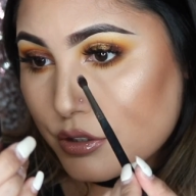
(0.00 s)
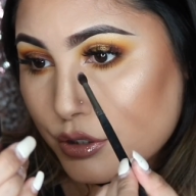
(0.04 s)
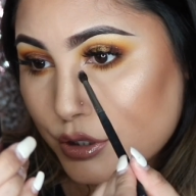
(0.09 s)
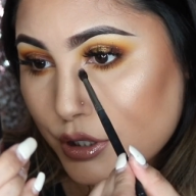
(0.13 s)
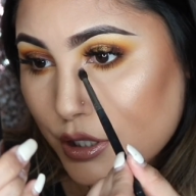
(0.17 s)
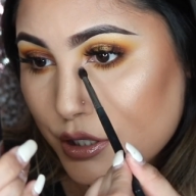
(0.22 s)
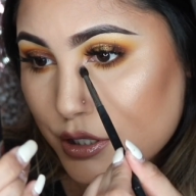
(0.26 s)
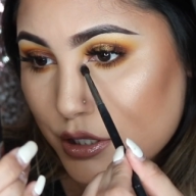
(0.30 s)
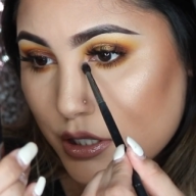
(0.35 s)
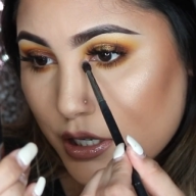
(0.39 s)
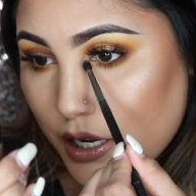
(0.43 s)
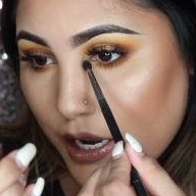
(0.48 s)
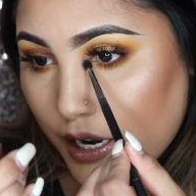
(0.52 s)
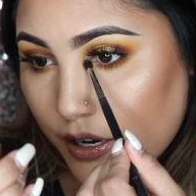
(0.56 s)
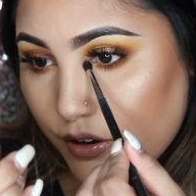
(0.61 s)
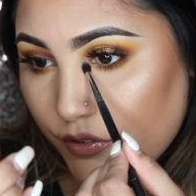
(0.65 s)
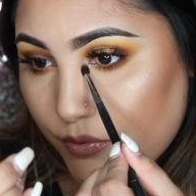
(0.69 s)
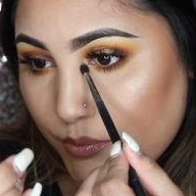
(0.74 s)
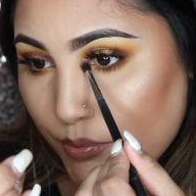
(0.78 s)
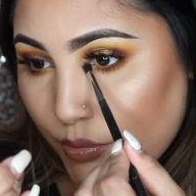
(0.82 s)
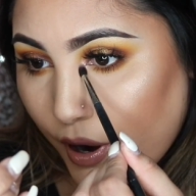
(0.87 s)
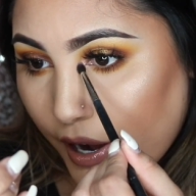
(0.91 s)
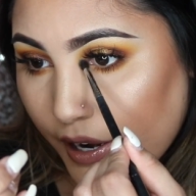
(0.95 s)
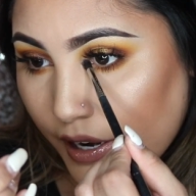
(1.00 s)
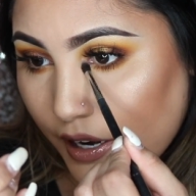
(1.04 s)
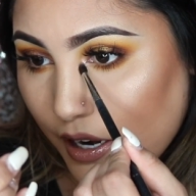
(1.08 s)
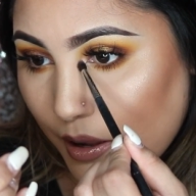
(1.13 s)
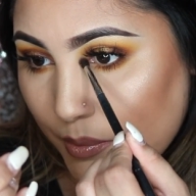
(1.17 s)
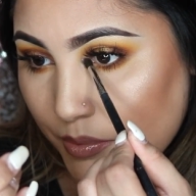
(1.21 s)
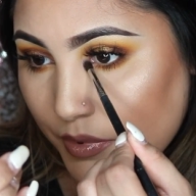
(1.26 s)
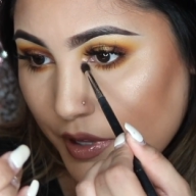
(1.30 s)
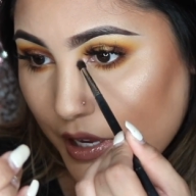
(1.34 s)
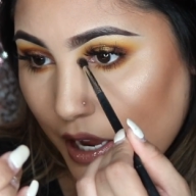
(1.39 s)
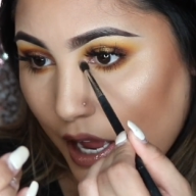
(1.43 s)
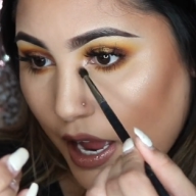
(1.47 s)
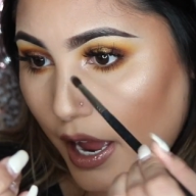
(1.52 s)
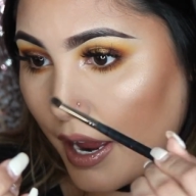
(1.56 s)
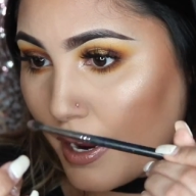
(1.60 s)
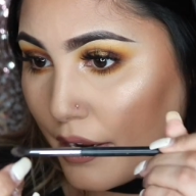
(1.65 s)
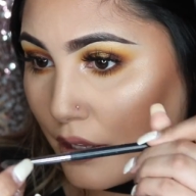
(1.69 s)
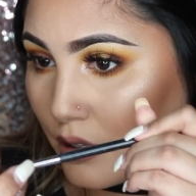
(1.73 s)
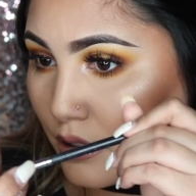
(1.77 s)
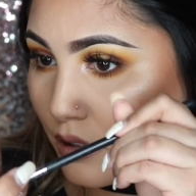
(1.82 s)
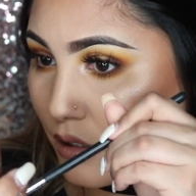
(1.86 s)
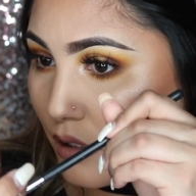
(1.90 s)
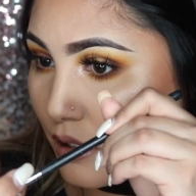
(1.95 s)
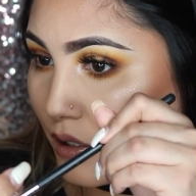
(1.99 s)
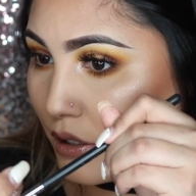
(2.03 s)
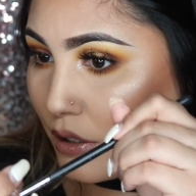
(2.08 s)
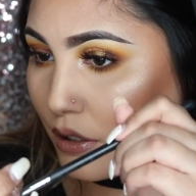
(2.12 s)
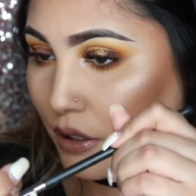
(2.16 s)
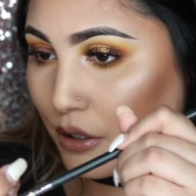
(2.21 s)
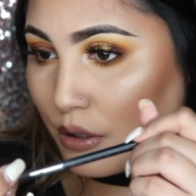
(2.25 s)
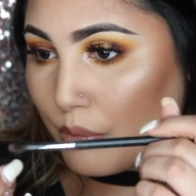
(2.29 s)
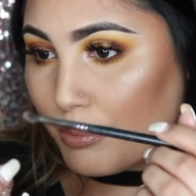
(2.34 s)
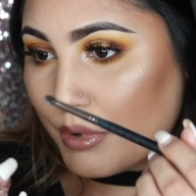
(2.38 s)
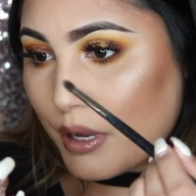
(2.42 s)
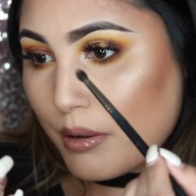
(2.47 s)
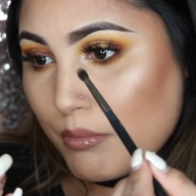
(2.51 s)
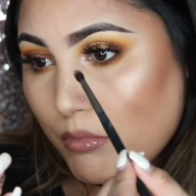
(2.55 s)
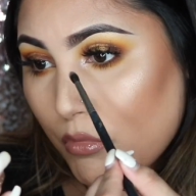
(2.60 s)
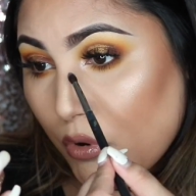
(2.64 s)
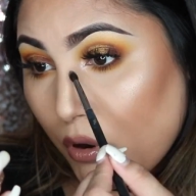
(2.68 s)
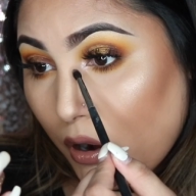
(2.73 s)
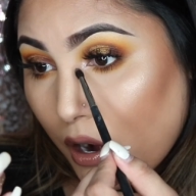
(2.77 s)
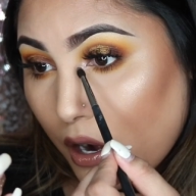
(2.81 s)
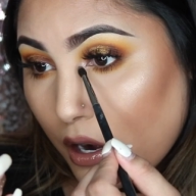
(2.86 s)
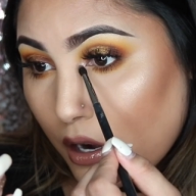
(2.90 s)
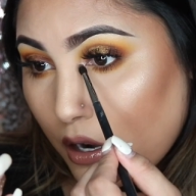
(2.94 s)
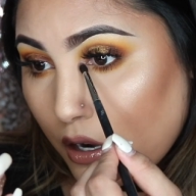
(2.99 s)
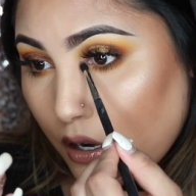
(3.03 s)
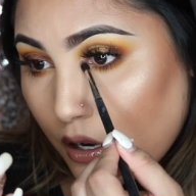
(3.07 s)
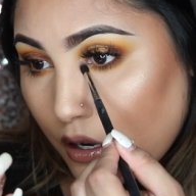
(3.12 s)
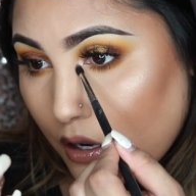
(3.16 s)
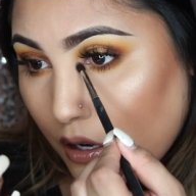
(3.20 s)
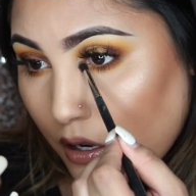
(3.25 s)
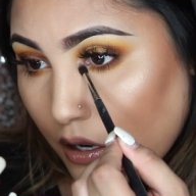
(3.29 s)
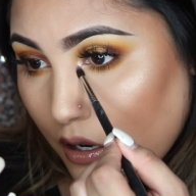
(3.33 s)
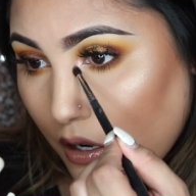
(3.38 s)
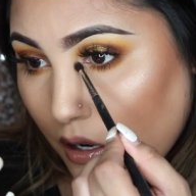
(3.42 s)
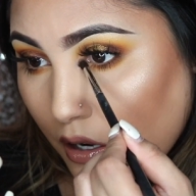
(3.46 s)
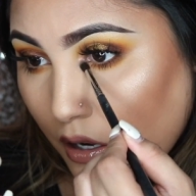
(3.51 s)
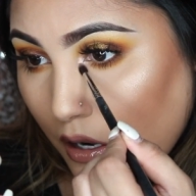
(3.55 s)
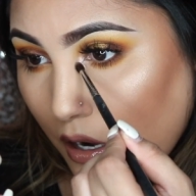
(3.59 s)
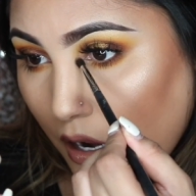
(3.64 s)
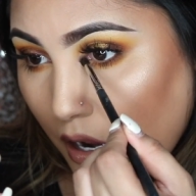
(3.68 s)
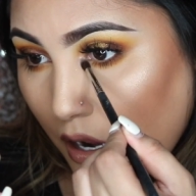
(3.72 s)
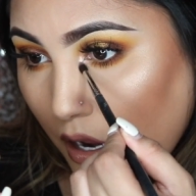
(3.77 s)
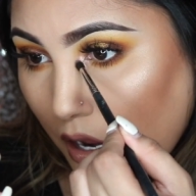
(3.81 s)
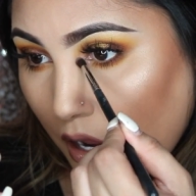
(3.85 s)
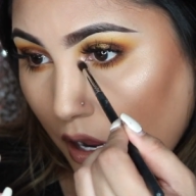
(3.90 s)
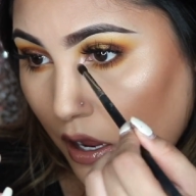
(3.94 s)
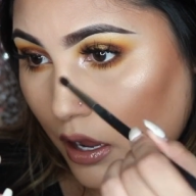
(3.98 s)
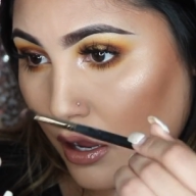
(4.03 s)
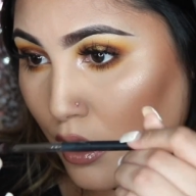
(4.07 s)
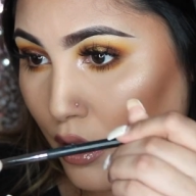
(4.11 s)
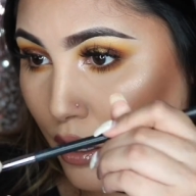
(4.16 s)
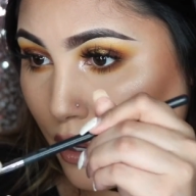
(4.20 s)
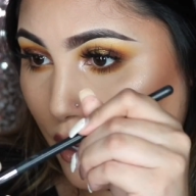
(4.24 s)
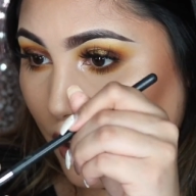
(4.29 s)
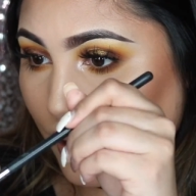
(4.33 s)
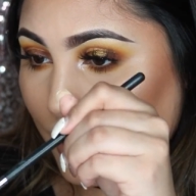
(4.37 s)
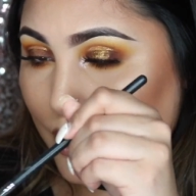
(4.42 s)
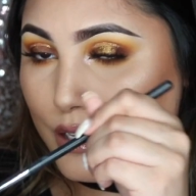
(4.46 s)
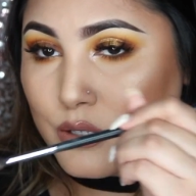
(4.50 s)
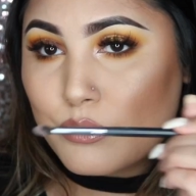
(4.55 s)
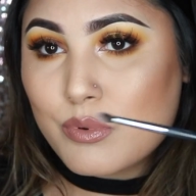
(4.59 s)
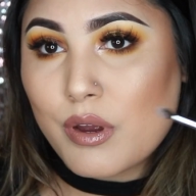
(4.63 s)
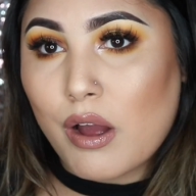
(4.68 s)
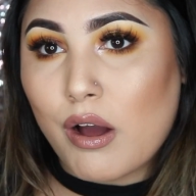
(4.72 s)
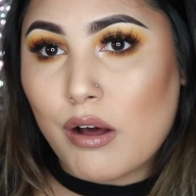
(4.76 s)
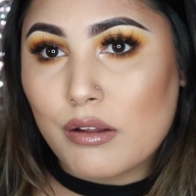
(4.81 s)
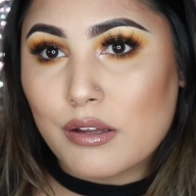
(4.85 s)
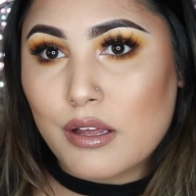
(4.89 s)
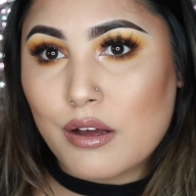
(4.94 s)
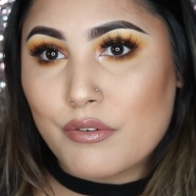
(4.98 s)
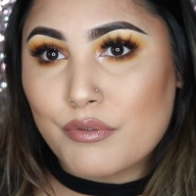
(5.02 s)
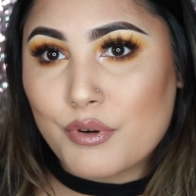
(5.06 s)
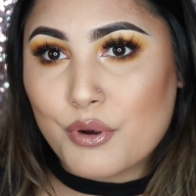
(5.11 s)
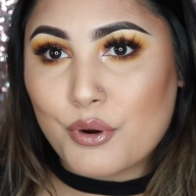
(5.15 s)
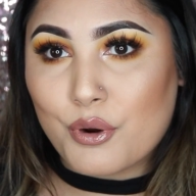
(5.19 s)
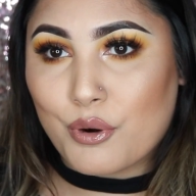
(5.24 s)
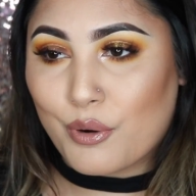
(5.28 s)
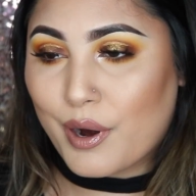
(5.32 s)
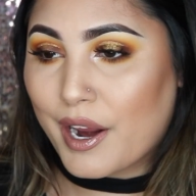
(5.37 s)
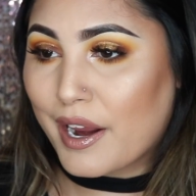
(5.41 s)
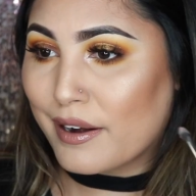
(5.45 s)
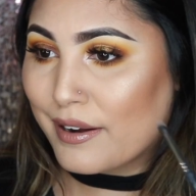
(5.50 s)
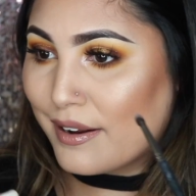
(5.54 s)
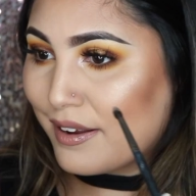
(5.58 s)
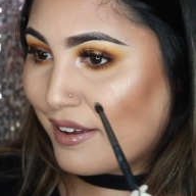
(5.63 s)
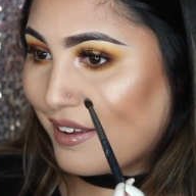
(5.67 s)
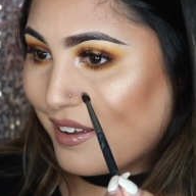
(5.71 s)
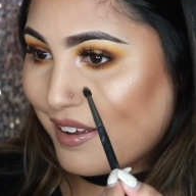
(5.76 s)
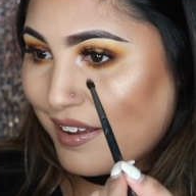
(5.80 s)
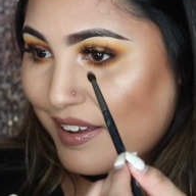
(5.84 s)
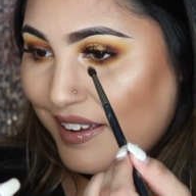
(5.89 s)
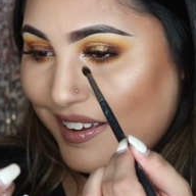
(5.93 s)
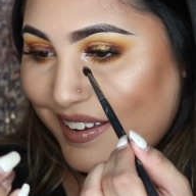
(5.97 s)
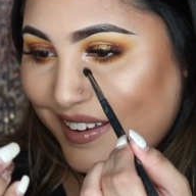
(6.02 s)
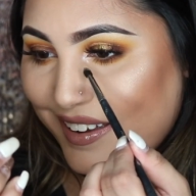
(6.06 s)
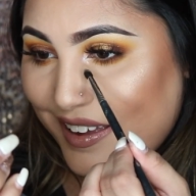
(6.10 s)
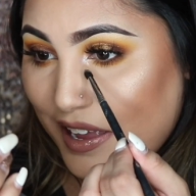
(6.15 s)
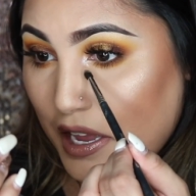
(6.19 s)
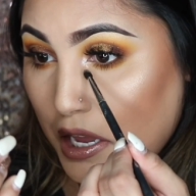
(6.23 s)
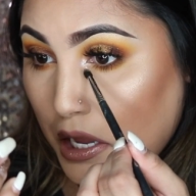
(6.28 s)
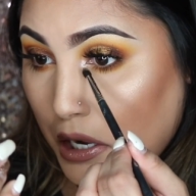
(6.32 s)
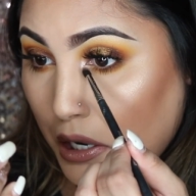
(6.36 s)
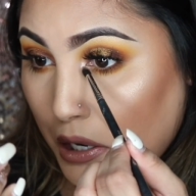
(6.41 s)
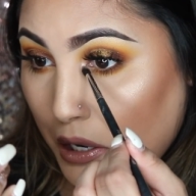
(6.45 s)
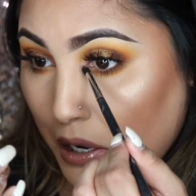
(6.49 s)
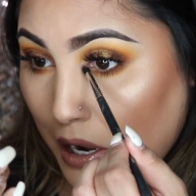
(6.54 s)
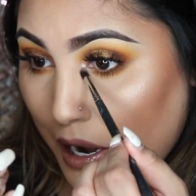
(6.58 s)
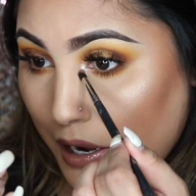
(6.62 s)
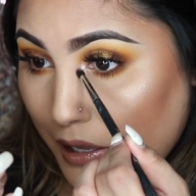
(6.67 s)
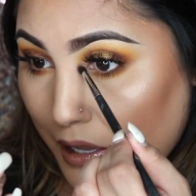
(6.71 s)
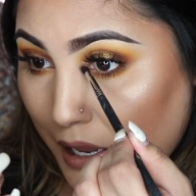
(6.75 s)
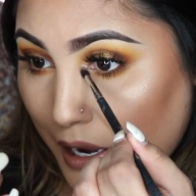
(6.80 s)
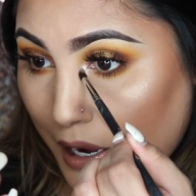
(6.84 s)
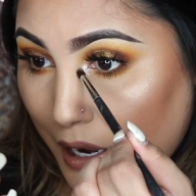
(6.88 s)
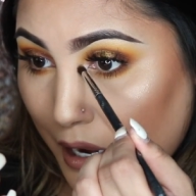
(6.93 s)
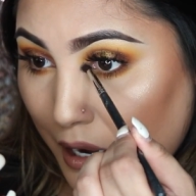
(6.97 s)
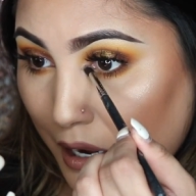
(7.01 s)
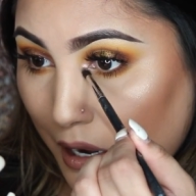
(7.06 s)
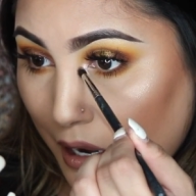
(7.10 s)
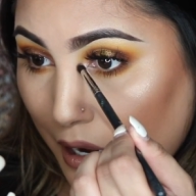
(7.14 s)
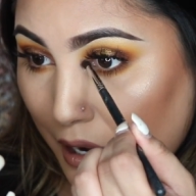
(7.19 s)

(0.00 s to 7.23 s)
just to kind of brighten up the eye a little bit more, because we all love a great inner highlight.